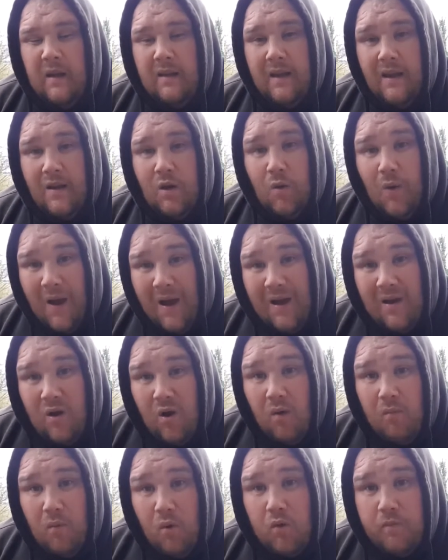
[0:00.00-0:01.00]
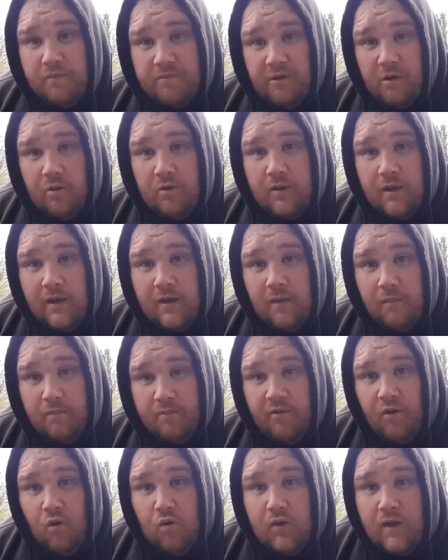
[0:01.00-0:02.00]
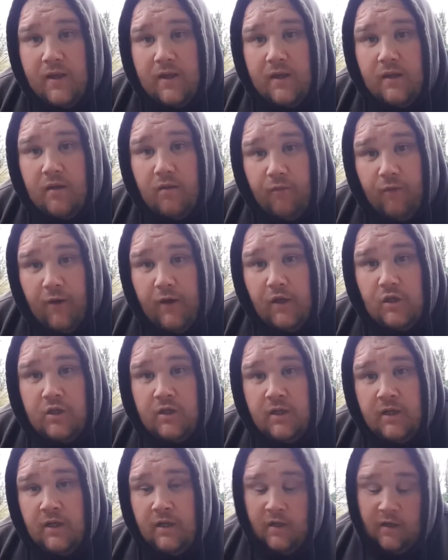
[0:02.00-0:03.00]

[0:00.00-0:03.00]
then you are almost processing the fish.